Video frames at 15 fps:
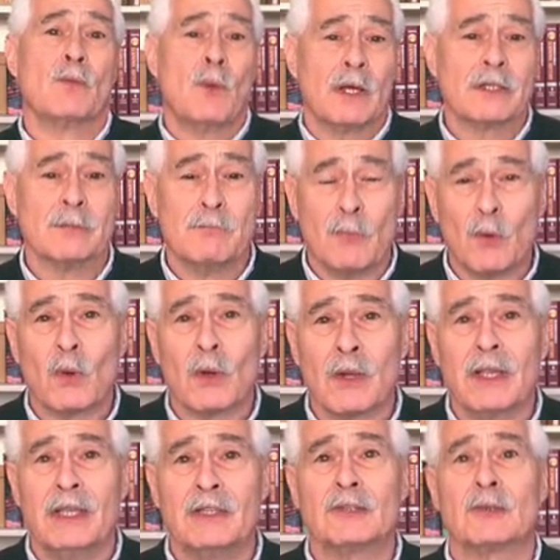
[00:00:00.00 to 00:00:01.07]
What's
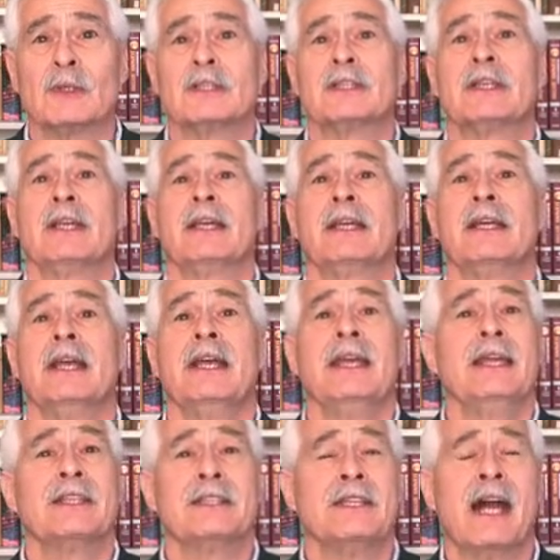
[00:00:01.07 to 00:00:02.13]
more interesting
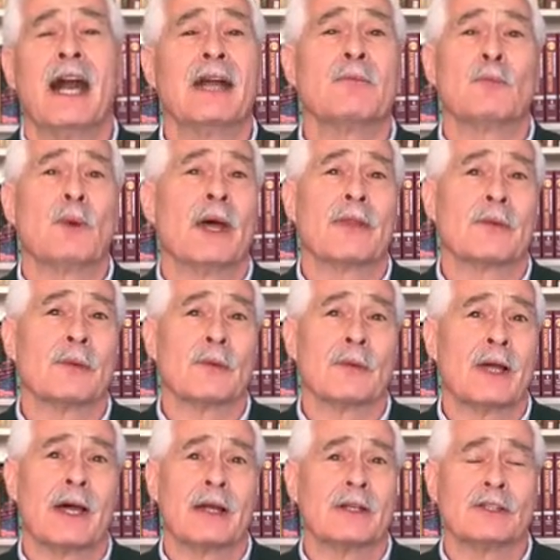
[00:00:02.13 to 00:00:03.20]
is not whether or
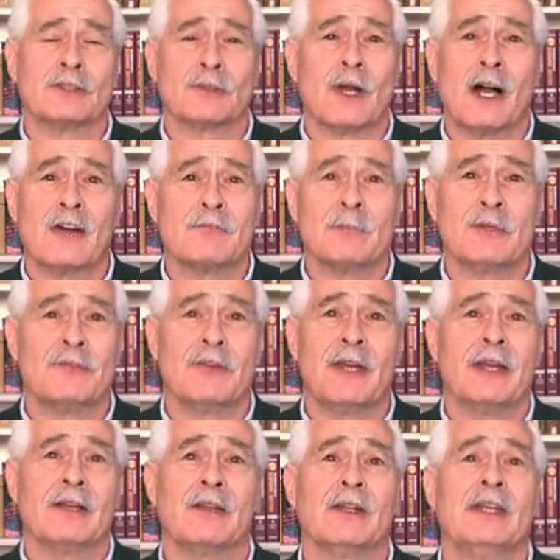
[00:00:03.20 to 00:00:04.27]
not a
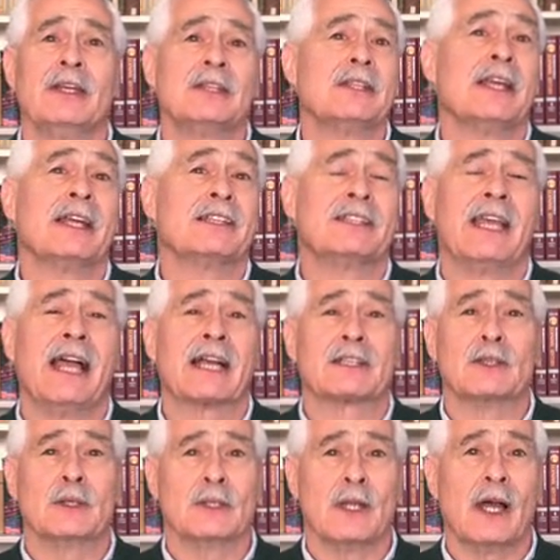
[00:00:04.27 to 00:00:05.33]
Strafbefehl is
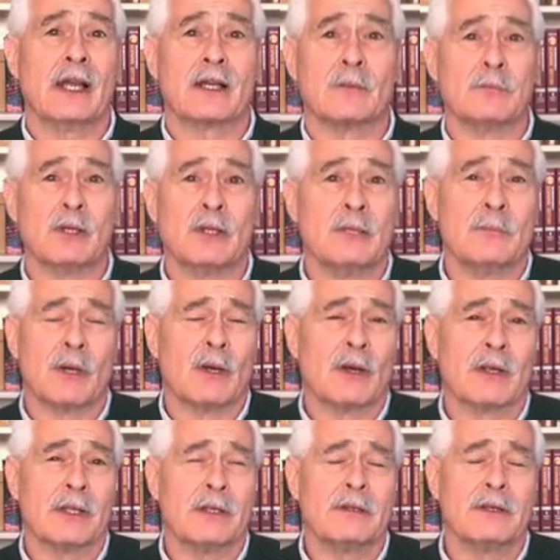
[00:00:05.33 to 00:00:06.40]
exactly like a plea
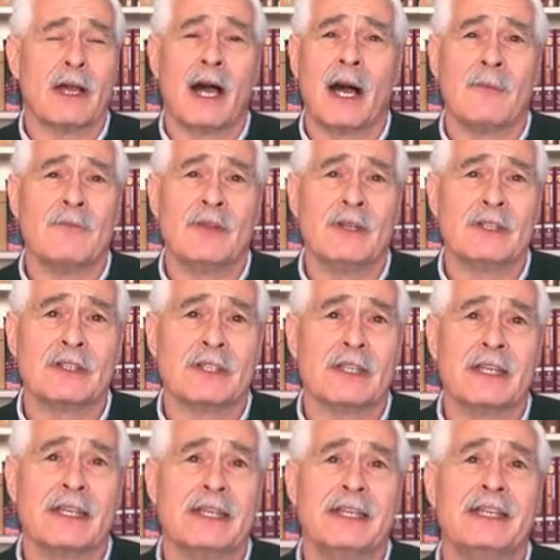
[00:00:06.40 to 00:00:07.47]
bargain.
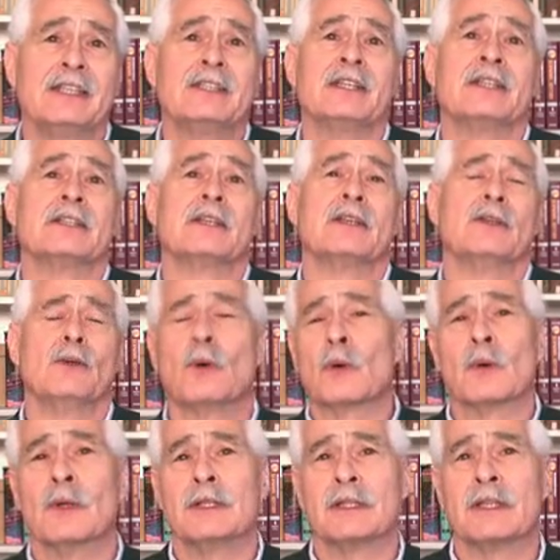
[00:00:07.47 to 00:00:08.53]
Obviously it isn't,
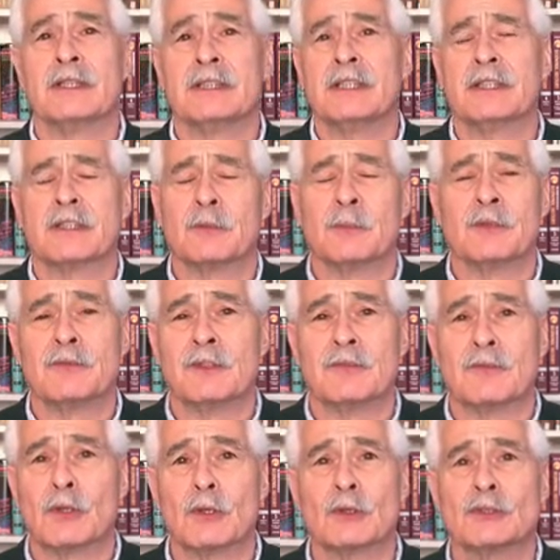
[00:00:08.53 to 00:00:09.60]
nor is the system of
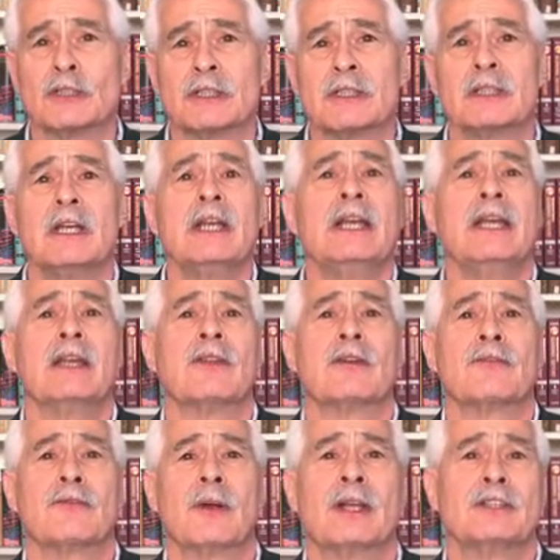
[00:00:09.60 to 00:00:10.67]
diversion in
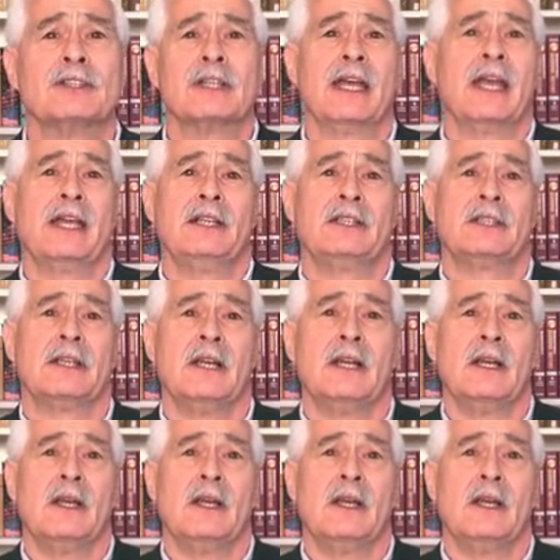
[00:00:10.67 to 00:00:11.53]
the French case.